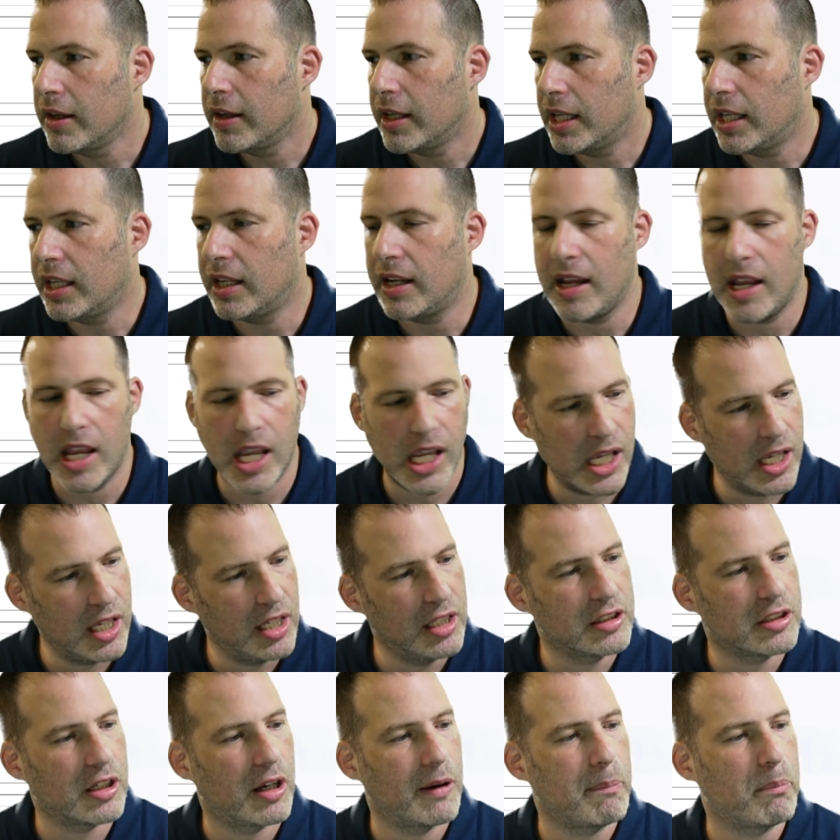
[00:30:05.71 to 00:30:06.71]
It
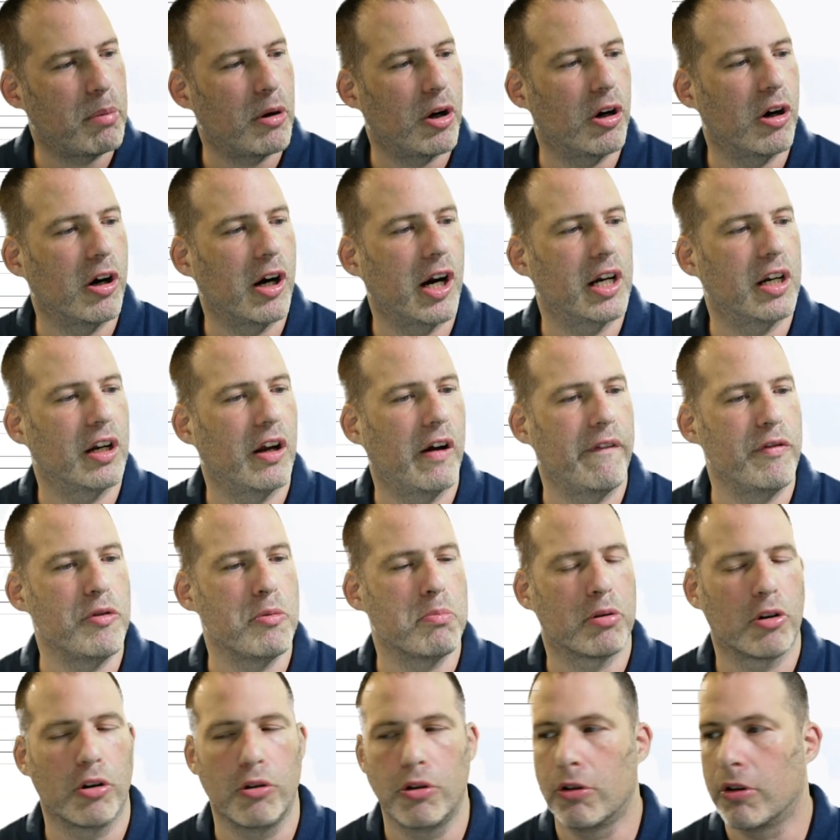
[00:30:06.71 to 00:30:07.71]
is a part of the
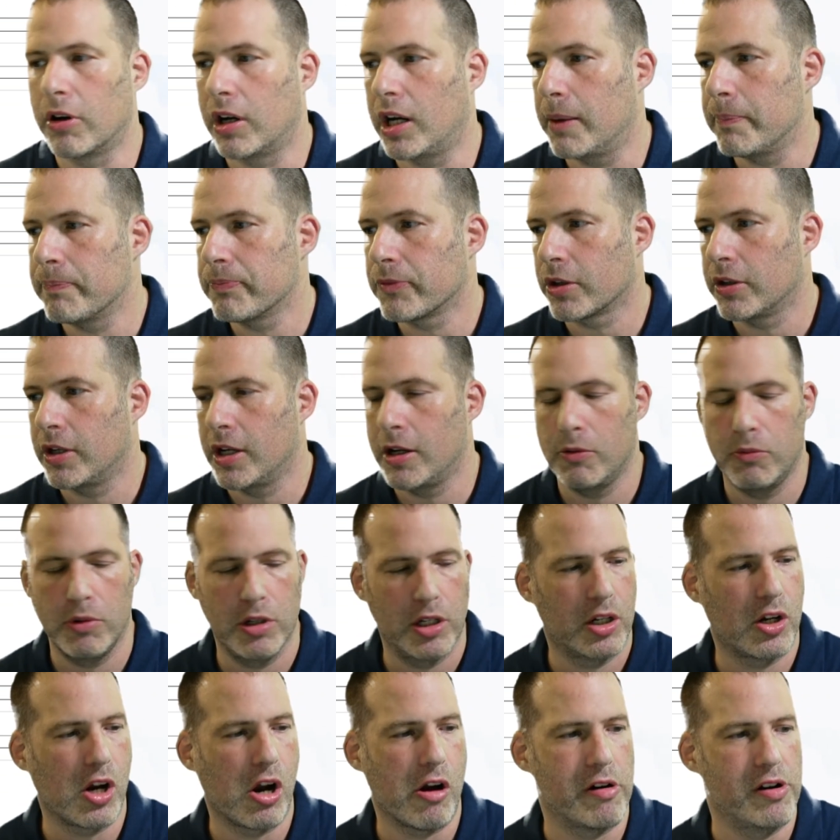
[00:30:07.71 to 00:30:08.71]
program, right? We
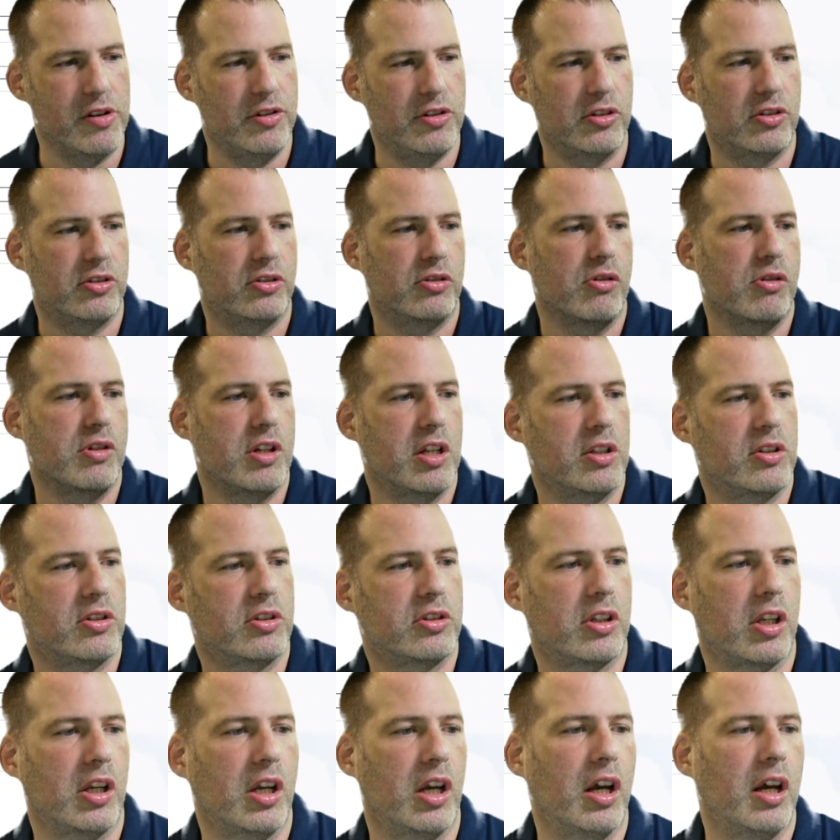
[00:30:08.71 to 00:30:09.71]
encourage the students
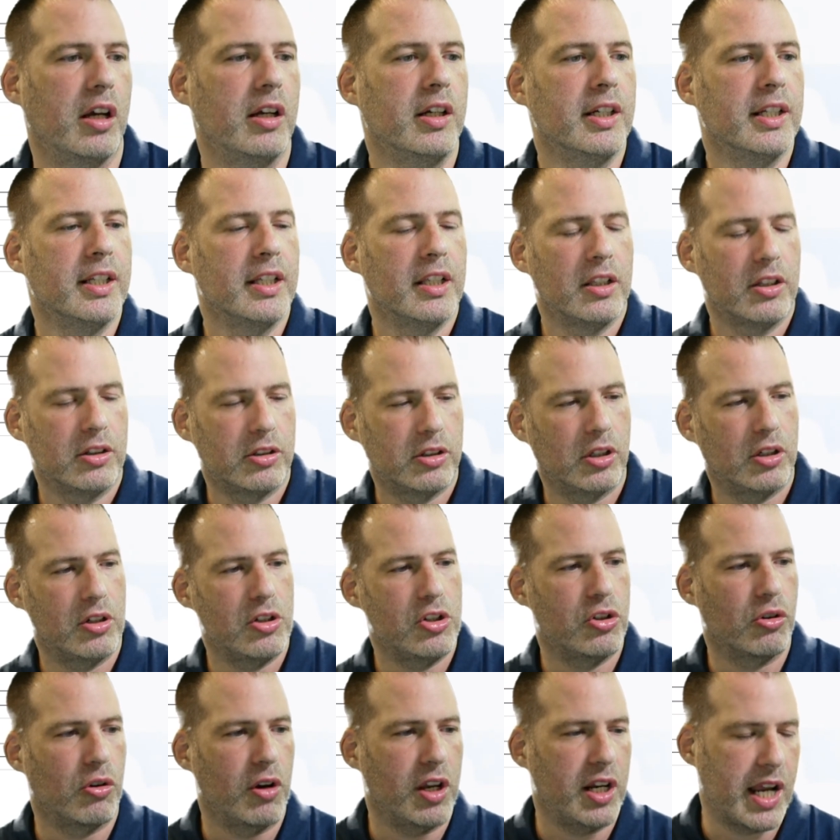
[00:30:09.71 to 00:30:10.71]
to
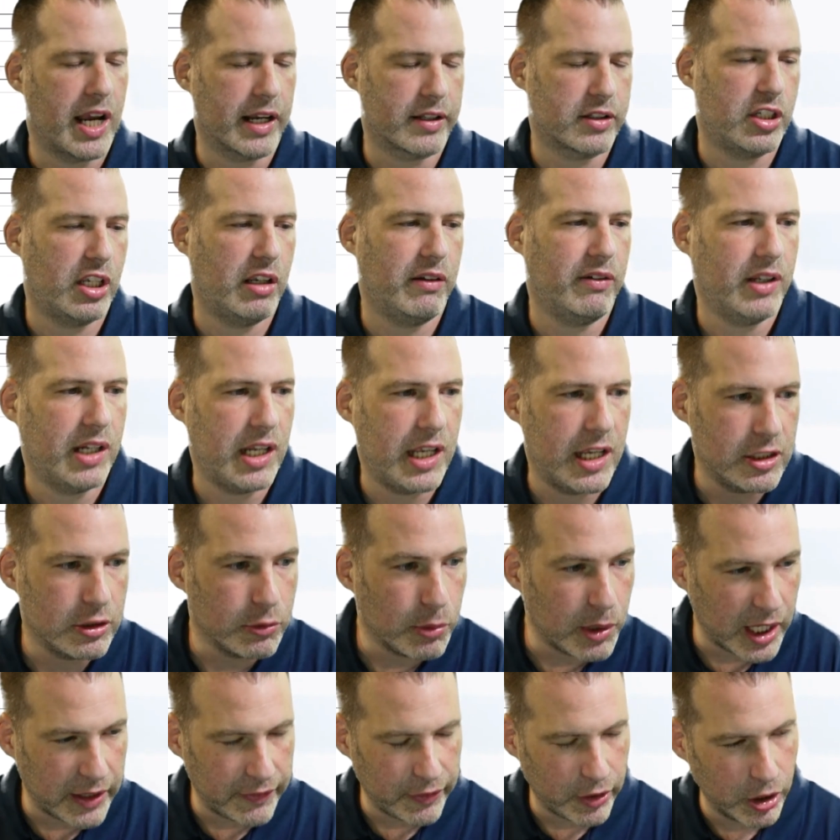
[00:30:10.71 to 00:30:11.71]
join activities.
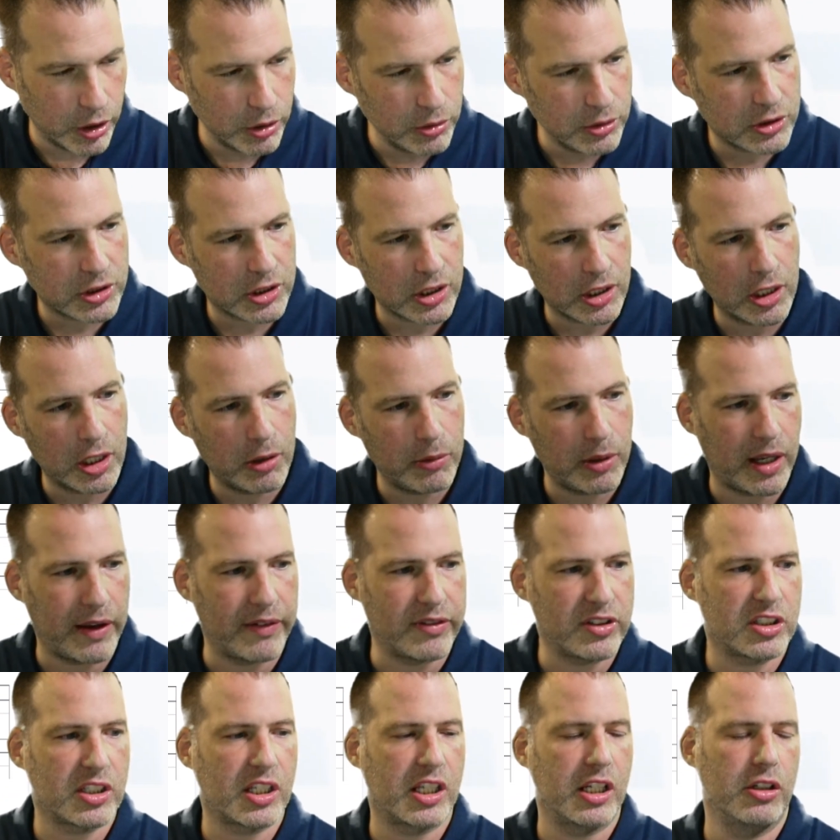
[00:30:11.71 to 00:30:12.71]
We have HOSA, we have
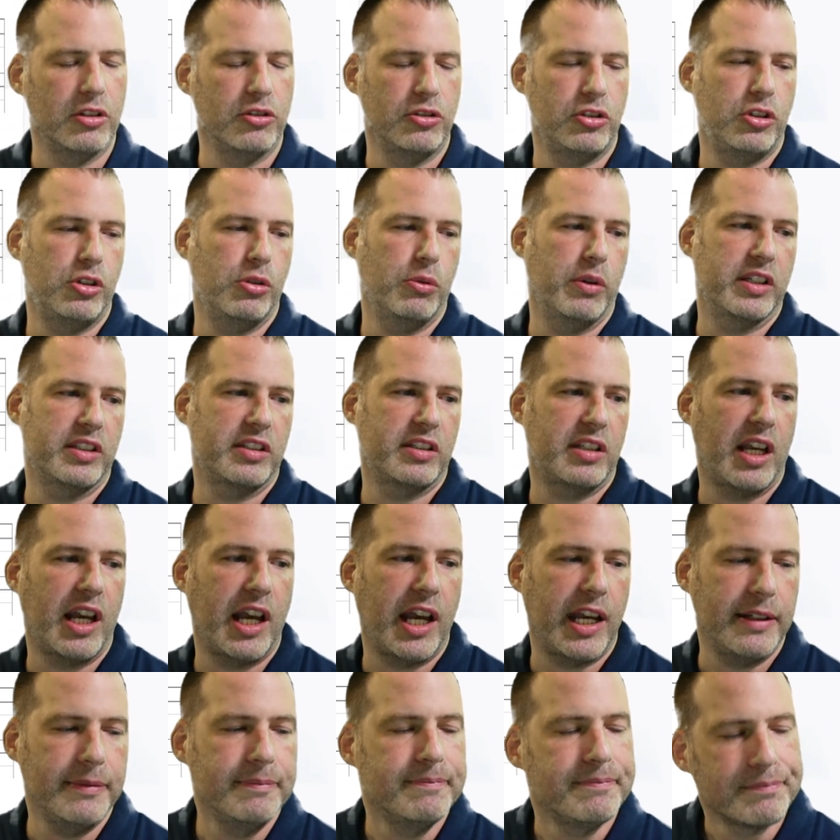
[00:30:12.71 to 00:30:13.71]
Skills
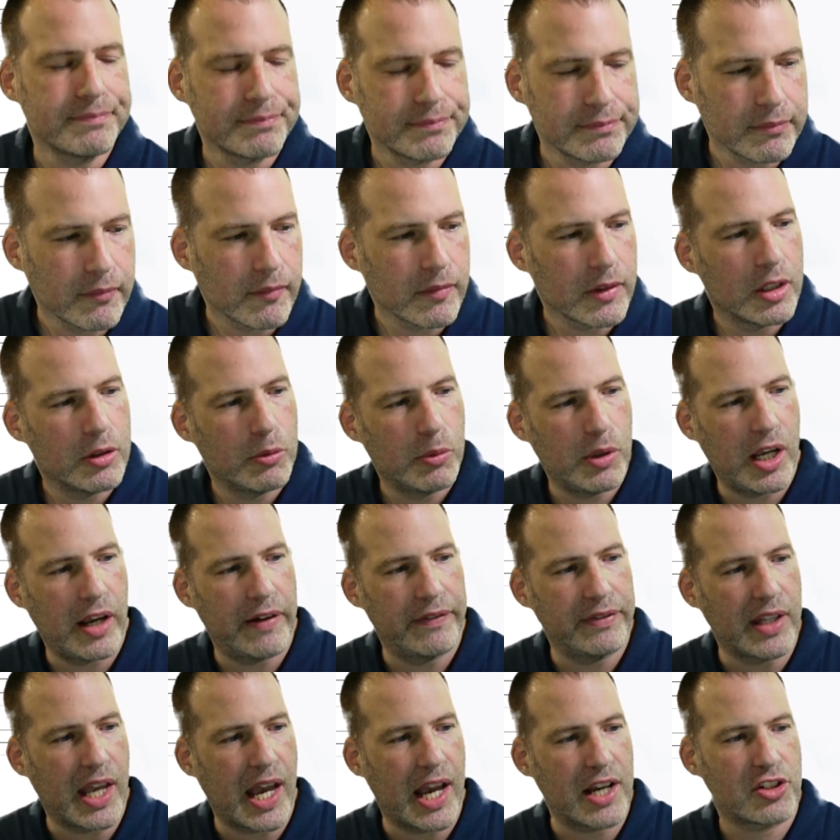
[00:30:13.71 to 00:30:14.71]
USA, we have
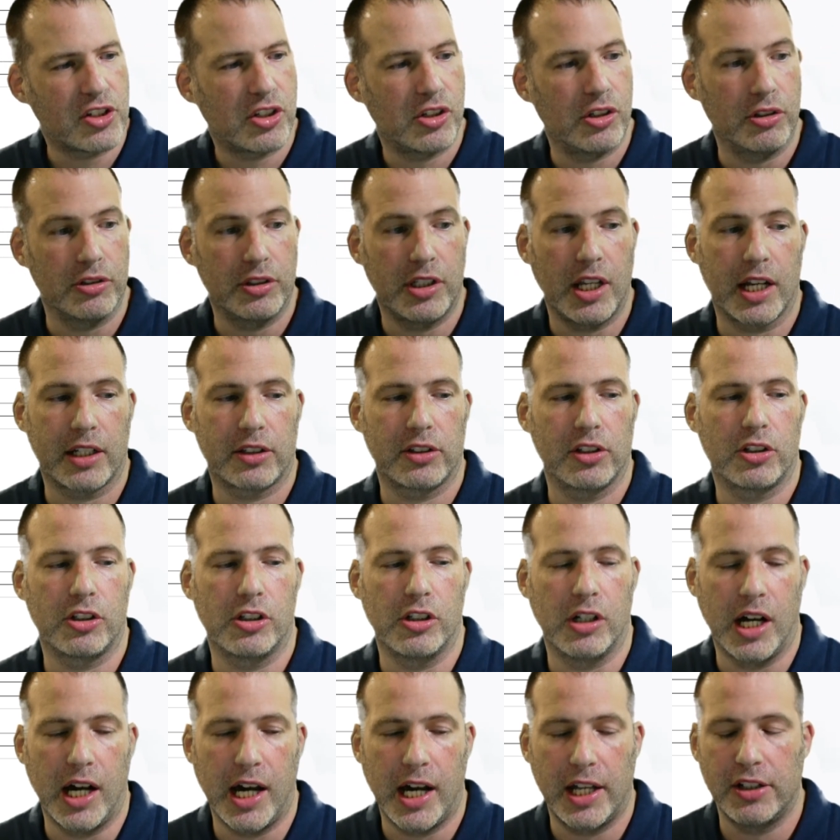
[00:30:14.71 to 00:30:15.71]
National
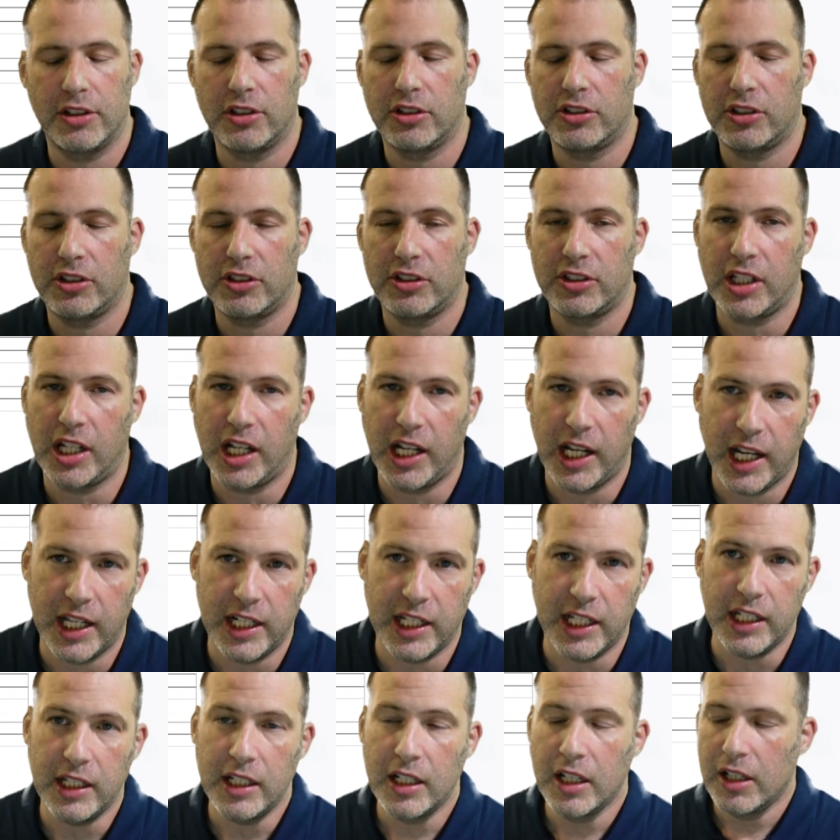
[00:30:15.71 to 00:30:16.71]
Technical Honor
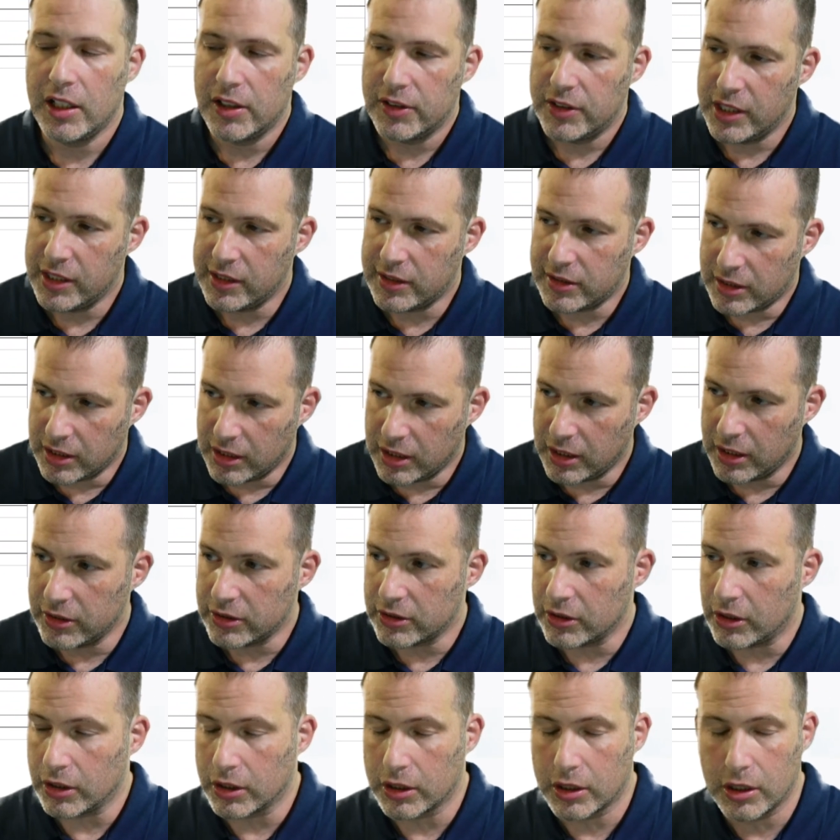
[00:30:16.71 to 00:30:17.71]
Society. These things
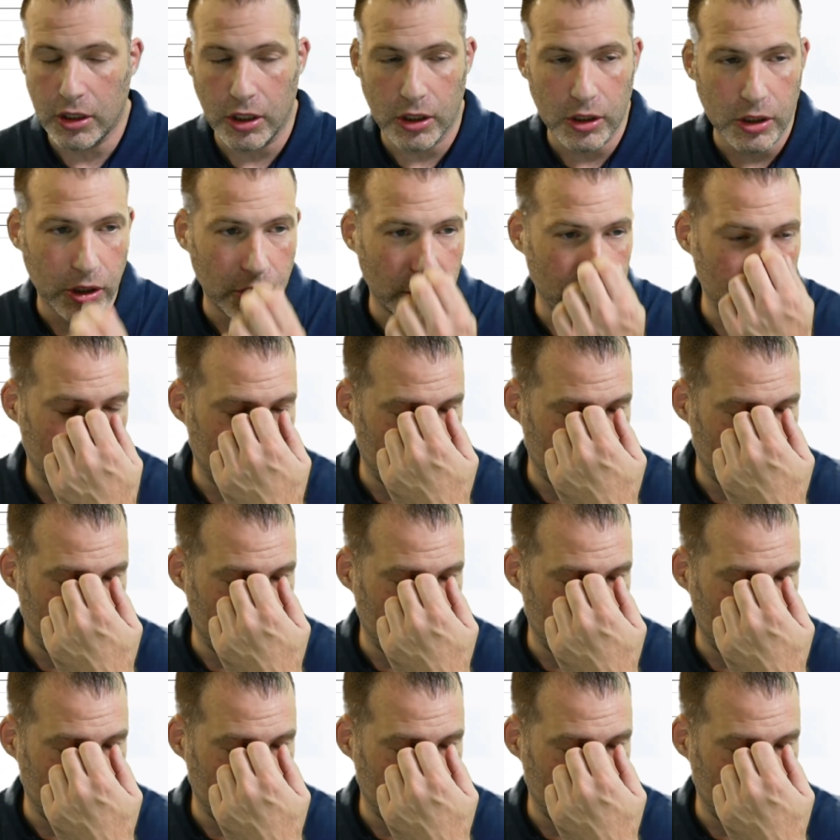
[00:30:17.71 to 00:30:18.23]
are gold.